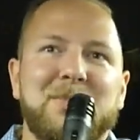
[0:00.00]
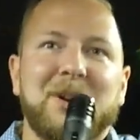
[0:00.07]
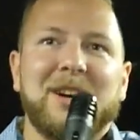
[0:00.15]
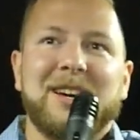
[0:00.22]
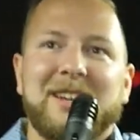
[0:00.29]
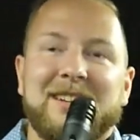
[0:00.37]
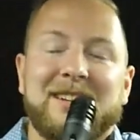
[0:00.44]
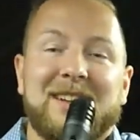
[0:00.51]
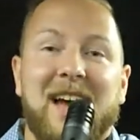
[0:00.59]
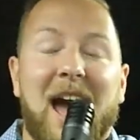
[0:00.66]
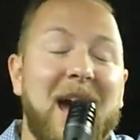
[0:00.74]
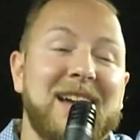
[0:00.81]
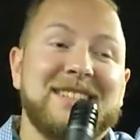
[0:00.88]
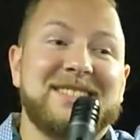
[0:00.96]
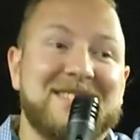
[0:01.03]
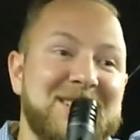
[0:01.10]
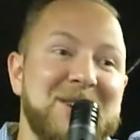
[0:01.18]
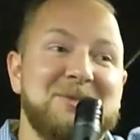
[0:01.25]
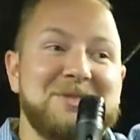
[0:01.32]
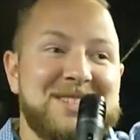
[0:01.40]
But I
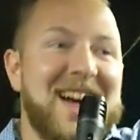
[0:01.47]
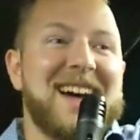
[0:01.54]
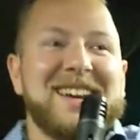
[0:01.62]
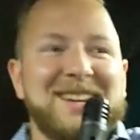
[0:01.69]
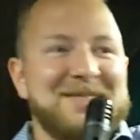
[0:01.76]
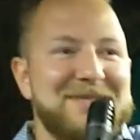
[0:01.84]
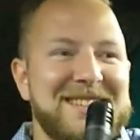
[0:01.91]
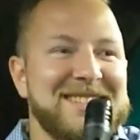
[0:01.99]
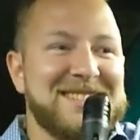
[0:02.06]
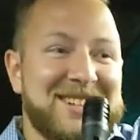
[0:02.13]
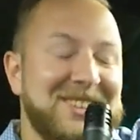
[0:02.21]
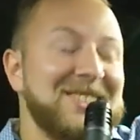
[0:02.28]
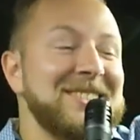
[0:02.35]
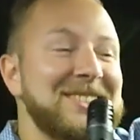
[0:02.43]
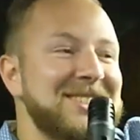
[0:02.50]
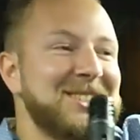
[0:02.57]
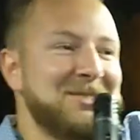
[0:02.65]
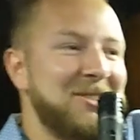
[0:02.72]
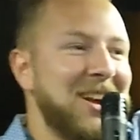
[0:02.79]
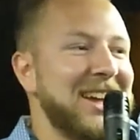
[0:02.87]
still was not going to be
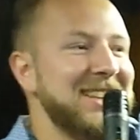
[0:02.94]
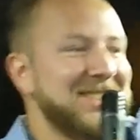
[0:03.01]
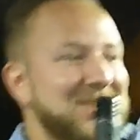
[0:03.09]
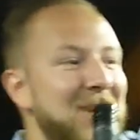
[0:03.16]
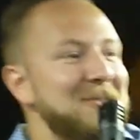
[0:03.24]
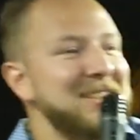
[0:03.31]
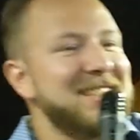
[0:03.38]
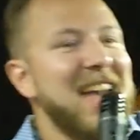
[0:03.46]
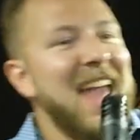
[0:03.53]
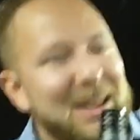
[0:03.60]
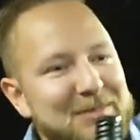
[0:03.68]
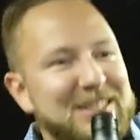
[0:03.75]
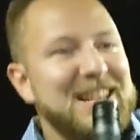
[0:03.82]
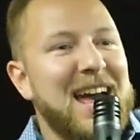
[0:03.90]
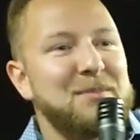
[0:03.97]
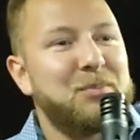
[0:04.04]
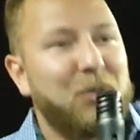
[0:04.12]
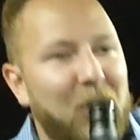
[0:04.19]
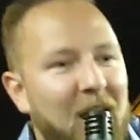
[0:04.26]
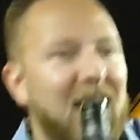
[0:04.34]
discouraged, right? So I went to
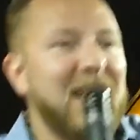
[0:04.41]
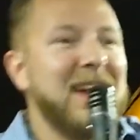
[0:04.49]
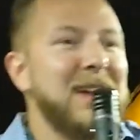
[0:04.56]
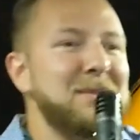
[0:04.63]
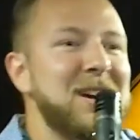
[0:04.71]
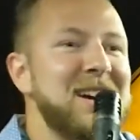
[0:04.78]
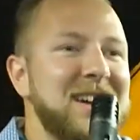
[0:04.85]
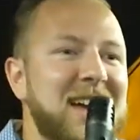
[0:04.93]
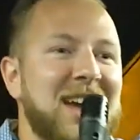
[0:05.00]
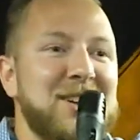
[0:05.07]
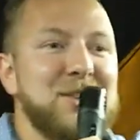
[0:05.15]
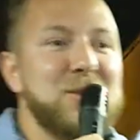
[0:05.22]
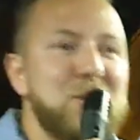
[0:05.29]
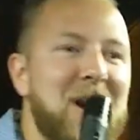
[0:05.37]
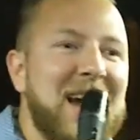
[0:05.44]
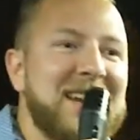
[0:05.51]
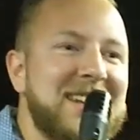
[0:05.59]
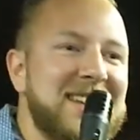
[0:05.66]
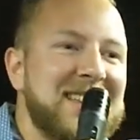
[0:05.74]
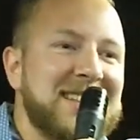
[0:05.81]
Amazon Prime, got a new
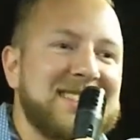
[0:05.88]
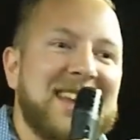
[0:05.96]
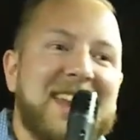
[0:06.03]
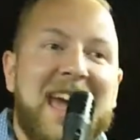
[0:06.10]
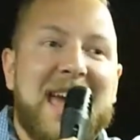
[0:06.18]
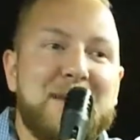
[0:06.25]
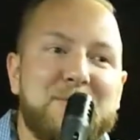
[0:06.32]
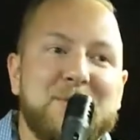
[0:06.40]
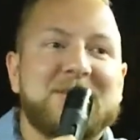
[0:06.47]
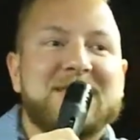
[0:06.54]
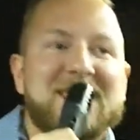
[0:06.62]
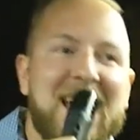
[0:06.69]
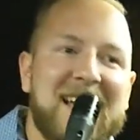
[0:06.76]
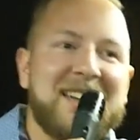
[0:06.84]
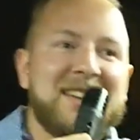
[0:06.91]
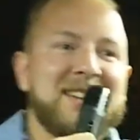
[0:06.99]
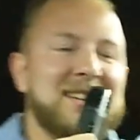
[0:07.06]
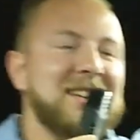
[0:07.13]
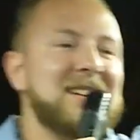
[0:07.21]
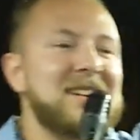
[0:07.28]
ID that said April
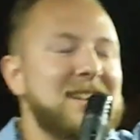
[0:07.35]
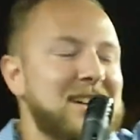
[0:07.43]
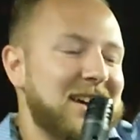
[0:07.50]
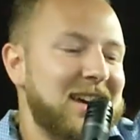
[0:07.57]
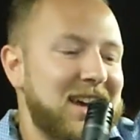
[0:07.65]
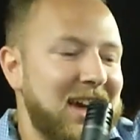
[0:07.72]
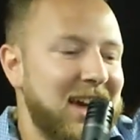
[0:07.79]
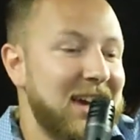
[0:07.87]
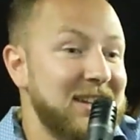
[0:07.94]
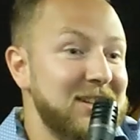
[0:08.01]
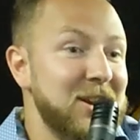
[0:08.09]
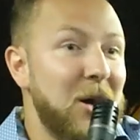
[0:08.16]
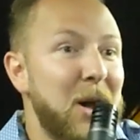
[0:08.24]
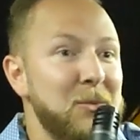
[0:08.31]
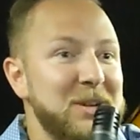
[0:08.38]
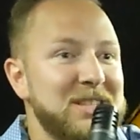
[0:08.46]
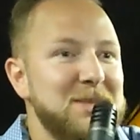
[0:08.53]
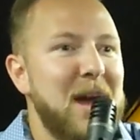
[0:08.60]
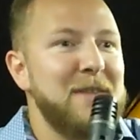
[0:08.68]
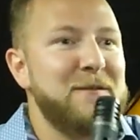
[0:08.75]
2nd. And I
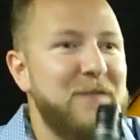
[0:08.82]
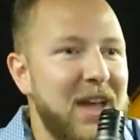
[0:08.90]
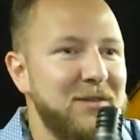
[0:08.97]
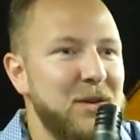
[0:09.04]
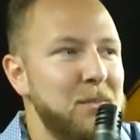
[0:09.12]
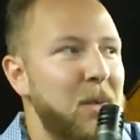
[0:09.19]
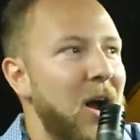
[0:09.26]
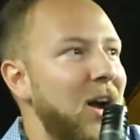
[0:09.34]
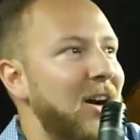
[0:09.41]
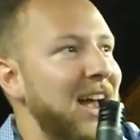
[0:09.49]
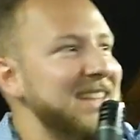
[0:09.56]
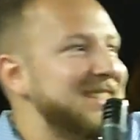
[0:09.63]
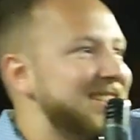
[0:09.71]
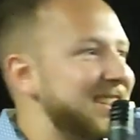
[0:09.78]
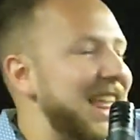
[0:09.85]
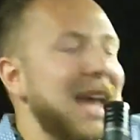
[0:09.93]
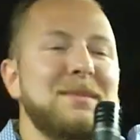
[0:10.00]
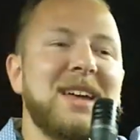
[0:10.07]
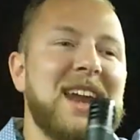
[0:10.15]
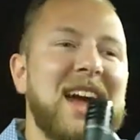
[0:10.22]
went to my favorite bar. I
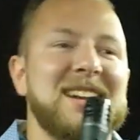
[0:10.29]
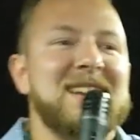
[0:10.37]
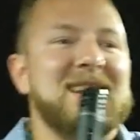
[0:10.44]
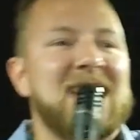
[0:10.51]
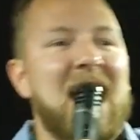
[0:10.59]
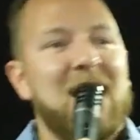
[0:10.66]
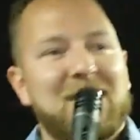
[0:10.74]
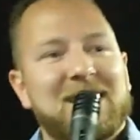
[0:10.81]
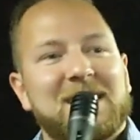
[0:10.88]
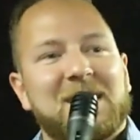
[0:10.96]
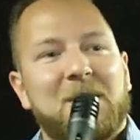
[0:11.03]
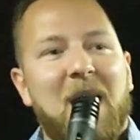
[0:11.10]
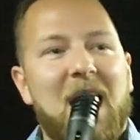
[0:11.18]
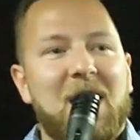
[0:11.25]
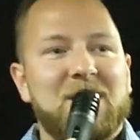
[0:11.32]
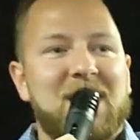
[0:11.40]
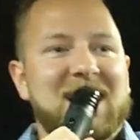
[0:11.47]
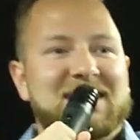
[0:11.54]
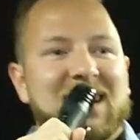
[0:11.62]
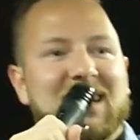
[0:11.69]
slammed that ID down on the
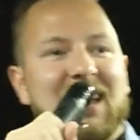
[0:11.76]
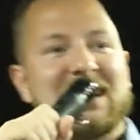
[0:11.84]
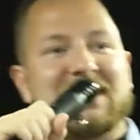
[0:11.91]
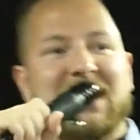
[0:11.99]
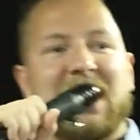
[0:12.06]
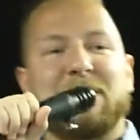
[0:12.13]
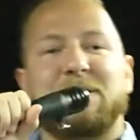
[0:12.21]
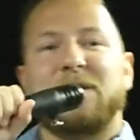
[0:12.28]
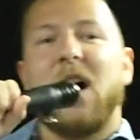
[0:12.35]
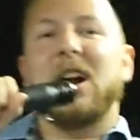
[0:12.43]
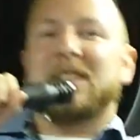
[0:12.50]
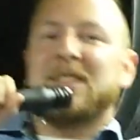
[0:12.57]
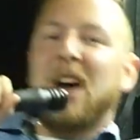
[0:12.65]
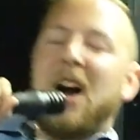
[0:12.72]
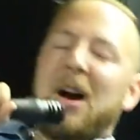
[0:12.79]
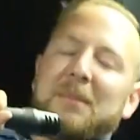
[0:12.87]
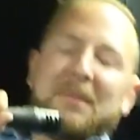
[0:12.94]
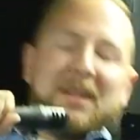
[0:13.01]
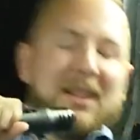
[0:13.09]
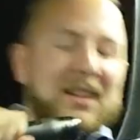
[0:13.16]
ground and I said, let's get fucked
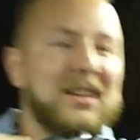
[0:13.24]
up.